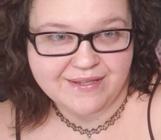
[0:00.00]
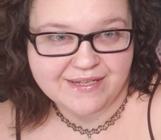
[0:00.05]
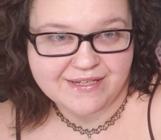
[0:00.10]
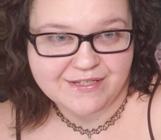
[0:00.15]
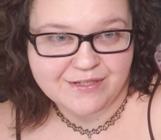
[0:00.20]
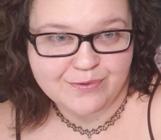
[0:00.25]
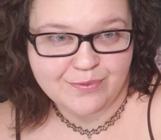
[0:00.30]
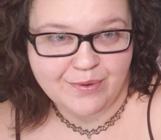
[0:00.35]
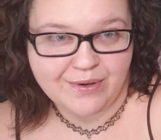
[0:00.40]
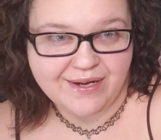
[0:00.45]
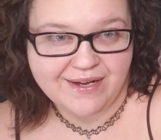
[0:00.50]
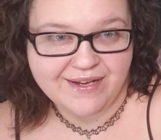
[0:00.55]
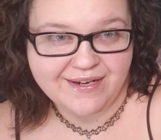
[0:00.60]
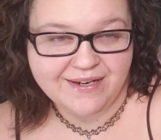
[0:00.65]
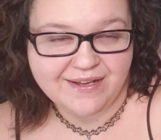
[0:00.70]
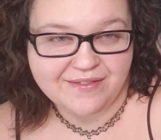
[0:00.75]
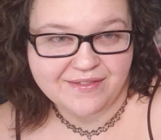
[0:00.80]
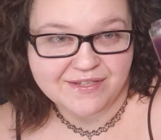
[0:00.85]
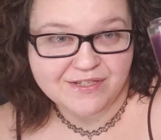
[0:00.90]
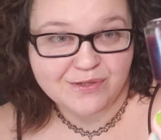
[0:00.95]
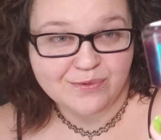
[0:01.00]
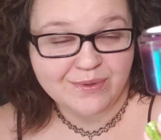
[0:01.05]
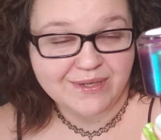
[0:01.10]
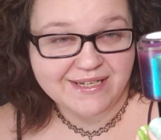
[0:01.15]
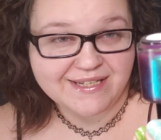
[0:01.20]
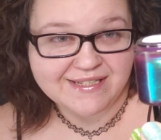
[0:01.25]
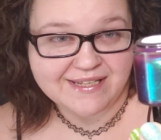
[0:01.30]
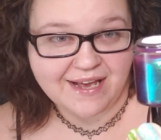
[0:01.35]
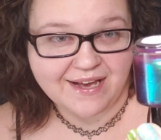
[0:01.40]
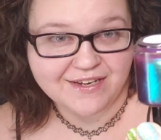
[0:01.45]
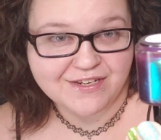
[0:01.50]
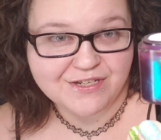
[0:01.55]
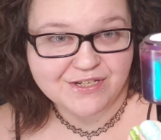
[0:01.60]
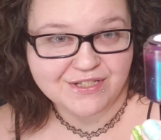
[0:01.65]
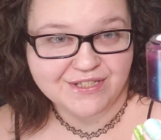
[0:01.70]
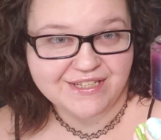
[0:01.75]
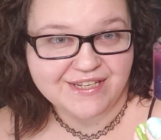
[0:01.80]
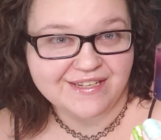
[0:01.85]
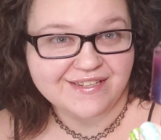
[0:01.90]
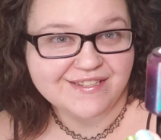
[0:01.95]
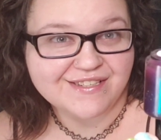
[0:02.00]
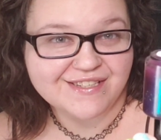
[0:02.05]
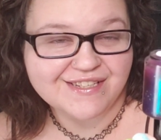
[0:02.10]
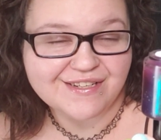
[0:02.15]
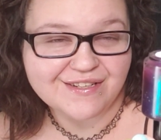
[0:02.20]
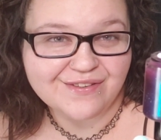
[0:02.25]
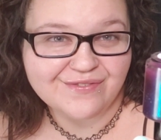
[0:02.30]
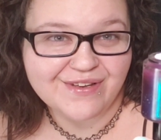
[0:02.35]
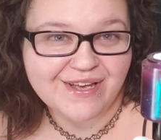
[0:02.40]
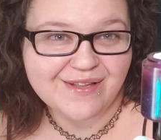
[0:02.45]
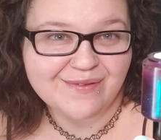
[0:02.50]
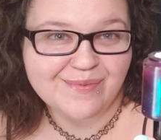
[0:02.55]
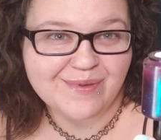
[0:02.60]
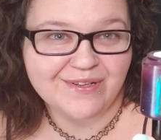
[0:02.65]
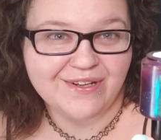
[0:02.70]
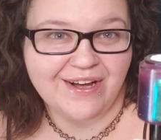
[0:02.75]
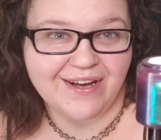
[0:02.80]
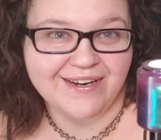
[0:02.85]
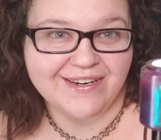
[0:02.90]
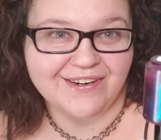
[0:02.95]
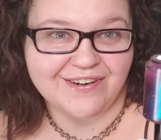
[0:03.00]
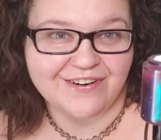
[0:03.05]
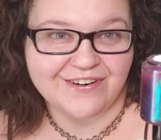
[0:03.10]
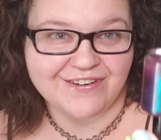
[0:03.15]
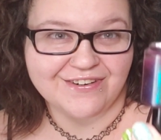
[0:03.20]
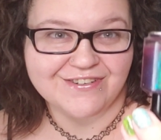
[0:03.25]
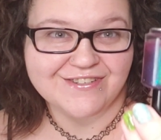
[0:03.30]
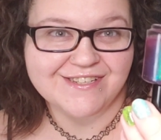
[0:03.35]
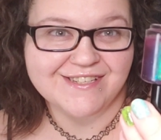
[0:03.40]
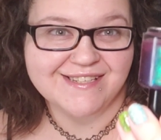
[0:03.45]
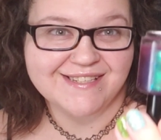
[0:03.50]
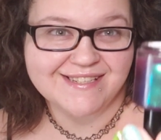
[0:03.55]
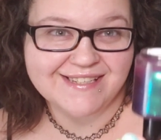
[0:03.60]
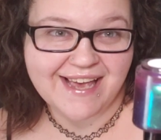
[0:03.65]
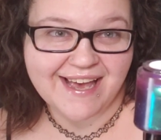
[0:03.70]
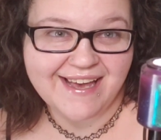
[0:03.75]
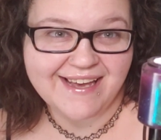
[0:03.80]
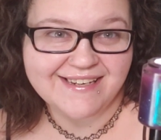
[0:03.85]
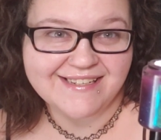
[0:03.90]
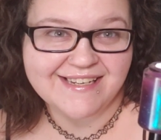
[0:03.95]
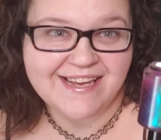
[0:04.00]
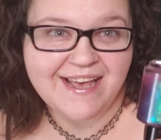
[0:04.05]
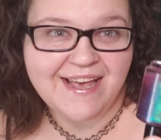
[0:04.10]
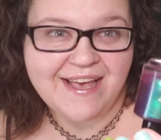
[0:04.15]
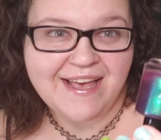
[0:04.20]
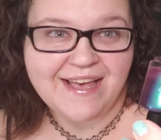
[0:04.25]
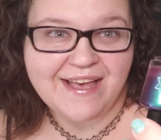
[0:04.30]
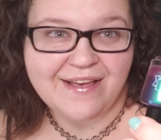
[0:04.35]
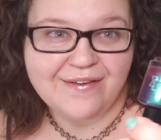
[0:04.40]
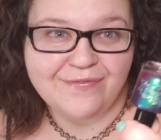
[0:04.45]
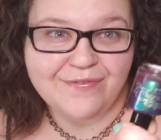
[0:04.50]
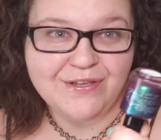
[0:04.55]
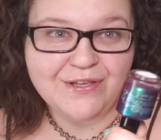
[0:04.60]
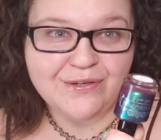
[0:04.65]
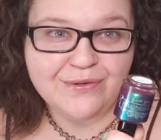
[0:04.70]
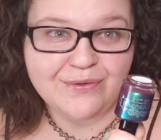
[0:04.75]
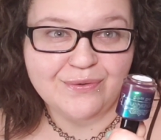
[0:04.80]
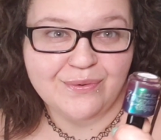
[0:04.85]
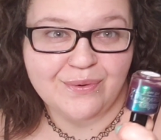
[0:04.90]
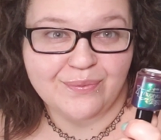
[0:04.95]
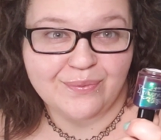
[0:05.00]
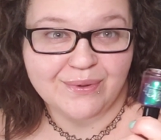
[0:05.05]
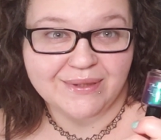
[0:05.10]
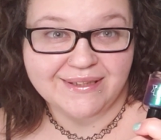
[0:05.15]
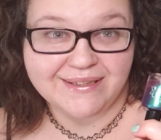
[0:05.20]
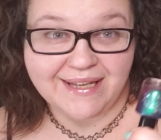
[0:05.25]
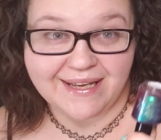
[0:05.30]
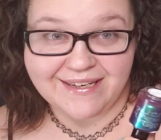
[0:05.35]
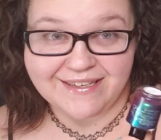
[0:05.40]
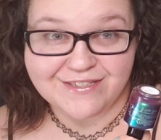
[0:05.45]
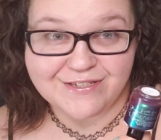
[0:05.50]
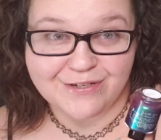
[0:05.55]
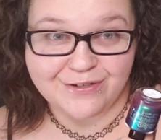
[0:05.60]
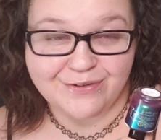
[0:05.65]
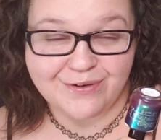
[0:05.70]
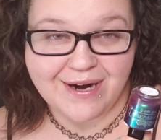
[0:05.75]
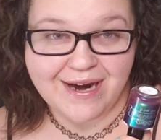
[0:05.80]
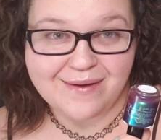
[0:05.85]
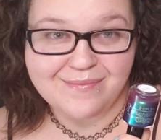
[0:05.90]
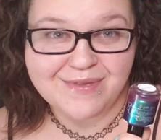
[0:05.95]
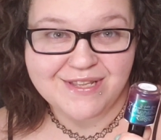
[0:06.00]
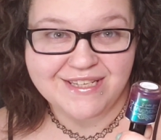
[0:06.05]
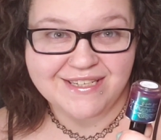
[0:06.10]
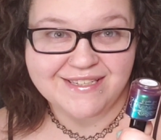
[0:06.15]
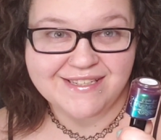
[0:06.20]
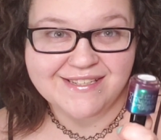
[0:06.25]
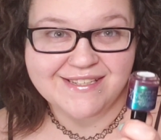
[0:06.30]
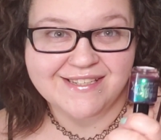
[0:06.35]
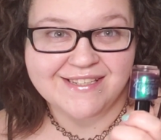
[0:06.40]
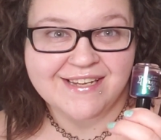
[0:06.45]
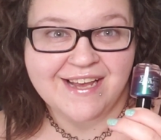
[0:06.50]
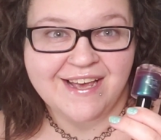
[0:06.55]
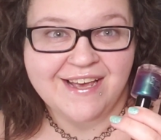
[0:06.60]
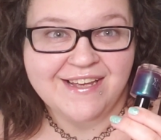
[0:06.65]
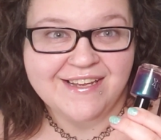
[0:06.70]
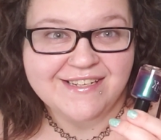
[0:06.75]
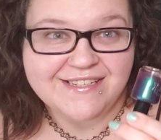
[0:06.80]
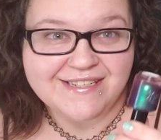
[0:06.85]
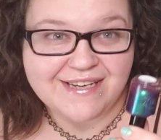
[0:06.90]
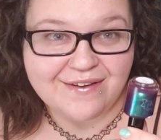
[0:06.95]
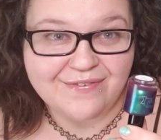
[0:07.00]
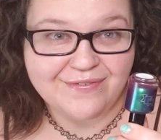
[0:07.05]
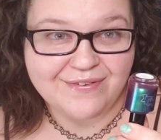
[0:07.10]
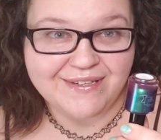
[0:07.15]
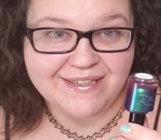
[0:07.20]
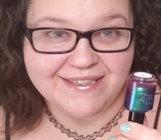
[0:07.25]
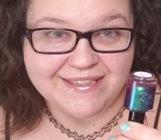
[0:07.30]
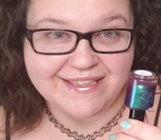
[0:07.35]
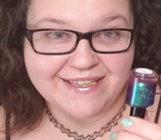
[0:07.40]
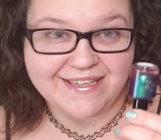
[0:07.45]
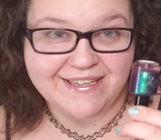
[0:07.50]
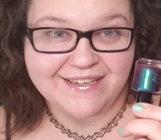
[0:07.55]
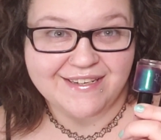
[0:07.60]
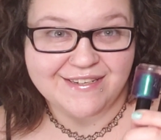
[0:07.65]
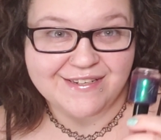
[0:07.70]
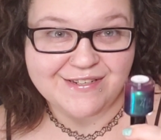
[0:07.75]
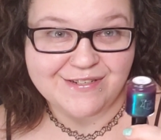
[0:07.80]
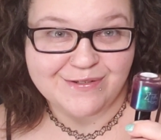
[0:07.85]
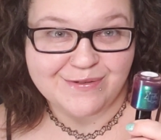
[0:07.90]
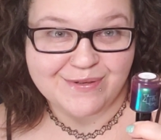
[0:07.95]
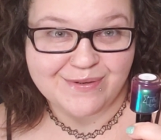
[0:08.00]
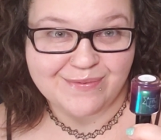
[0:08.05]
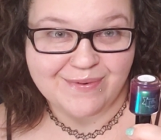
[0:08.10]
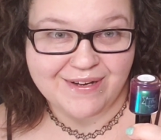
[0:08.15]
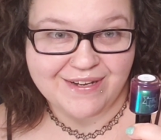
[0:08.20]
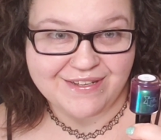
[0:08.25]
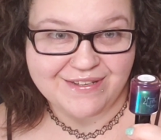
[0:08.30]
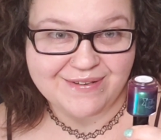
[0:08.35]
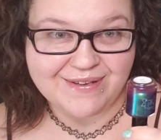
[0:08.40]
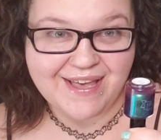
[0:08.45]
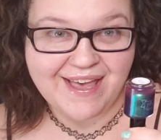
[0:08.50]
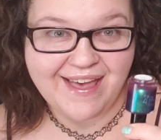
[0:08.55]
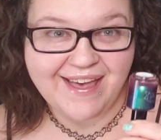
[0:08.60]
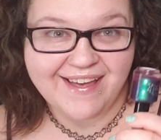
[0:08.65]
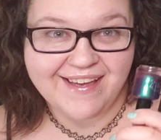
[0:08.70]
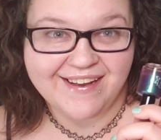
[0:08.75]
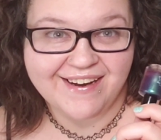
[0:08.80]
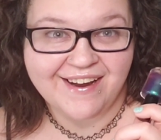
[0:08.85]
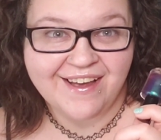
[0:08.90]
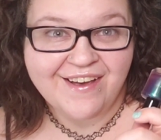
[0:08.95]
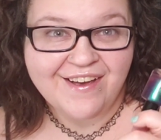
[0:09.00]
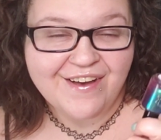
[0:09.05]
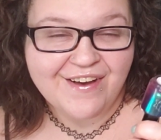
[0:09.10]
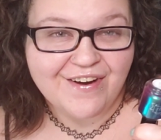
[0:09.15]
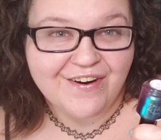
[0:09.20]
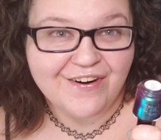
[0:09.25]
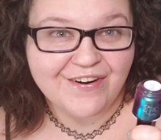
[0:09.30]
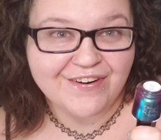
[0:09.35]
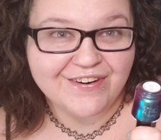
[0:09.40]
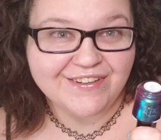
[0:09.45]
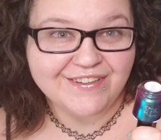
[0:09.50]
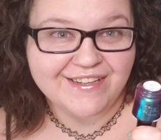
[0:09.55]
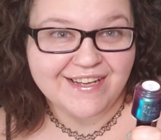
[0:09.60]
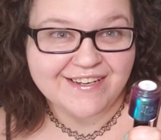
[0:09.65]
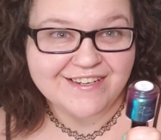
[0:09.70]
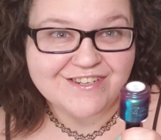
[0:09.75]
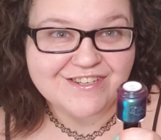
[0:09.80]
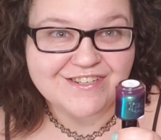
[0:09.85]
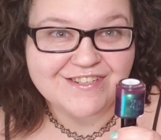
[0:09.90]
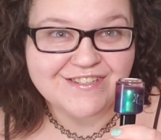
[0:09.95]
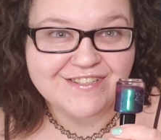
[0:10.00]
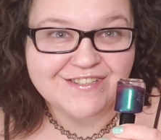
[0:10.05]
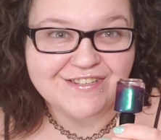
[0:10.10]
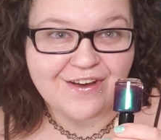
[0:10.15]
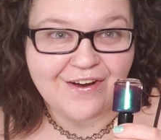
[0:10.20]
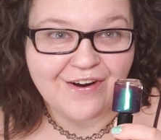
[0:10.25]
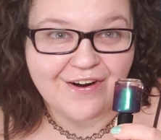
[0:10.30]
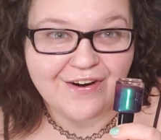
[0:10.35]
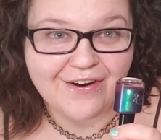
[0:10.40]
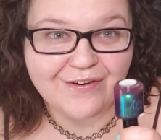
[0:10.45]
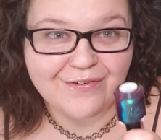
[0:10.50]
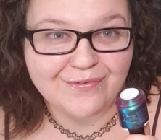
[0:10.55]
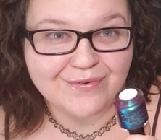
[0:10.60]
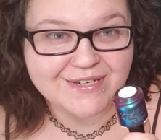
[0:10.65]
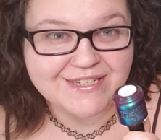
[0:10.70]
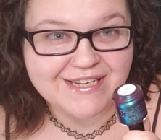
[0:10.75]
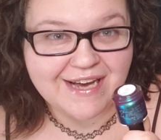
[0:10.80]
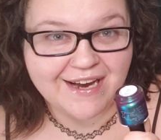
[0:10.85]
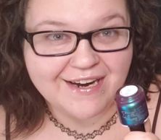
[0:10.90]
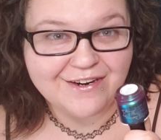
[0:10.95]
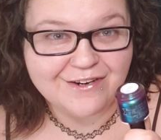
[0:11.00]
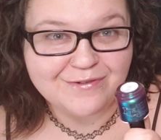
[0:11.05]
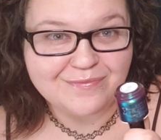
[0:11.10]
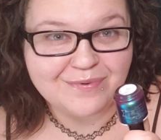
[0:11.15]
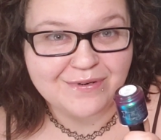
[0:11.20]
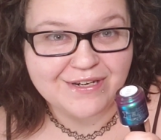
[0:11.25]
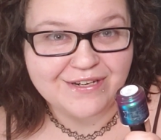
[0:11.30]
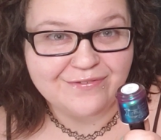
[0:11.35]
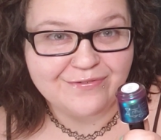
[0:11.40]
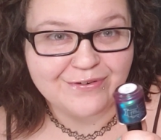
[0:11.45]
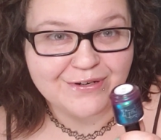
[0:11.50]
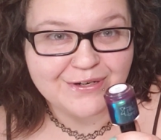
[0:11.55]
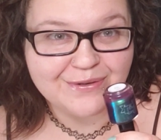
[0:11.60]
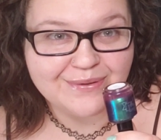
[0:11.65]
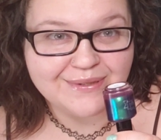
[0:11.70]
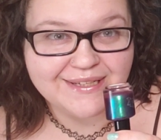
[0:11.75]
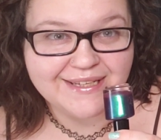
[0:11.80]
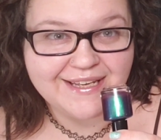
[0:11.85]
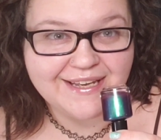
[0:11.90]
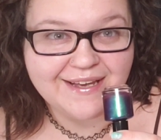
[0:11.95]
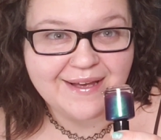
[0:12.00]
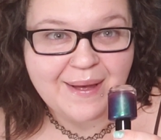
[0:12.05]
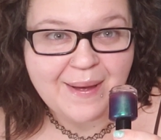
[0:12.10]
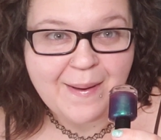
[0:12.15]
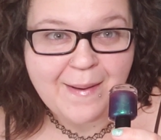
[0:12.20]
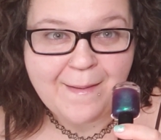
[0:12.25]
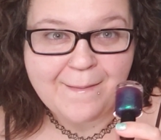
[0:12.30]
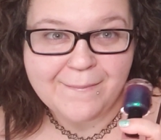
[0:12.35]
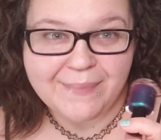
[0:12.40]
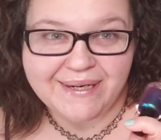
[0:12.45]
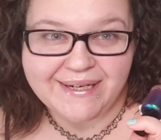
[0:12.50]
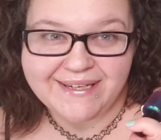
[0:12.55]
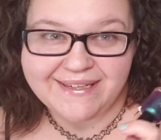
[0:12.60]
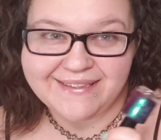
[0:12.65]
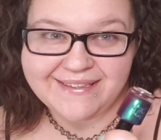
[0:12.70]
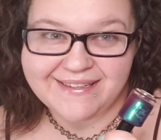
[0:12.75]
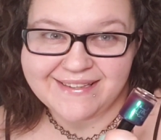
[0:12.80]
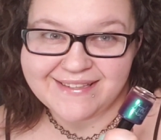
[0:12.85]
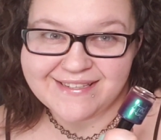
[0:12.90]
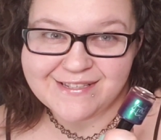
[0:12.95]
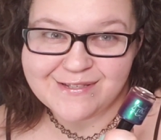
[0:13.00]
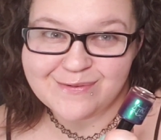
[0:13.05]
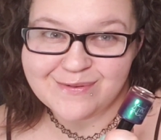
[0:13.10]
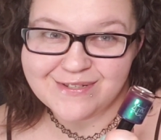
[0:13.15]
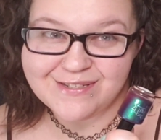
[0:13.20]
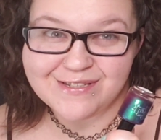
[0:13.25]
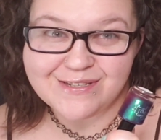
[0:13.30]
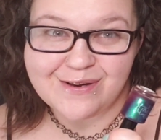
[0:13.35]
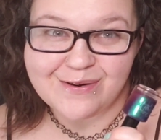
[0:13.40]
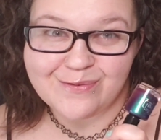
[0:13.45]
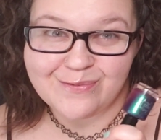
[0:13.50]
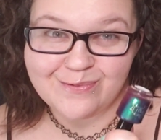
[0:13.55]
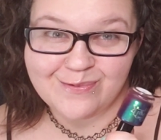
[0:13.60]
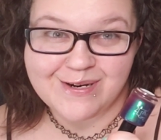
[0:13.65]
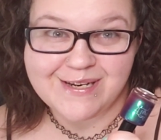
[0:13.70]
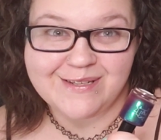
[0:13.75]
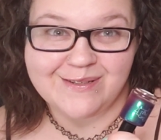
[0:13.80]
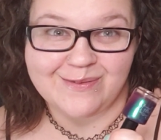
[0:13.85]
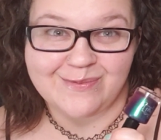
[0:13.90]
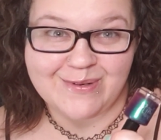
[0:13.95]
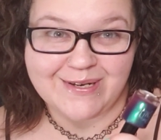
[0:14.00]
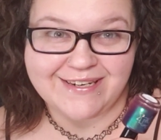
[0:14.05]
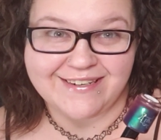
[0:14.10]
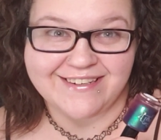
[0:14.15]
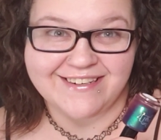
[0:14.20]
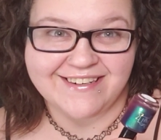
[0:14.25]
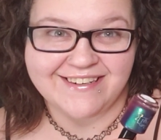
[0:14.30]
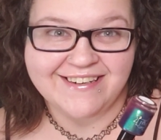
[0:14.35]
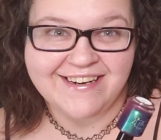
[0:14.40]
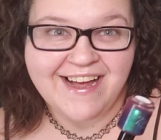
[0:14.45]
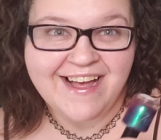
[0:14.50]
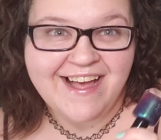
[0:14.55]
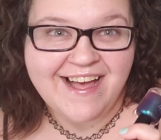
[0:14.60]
this one. This one is actually still available on her site. If you would like to grab this, definitely do it while you can. Her collections are retired pretty frequently, but this one's a real winner.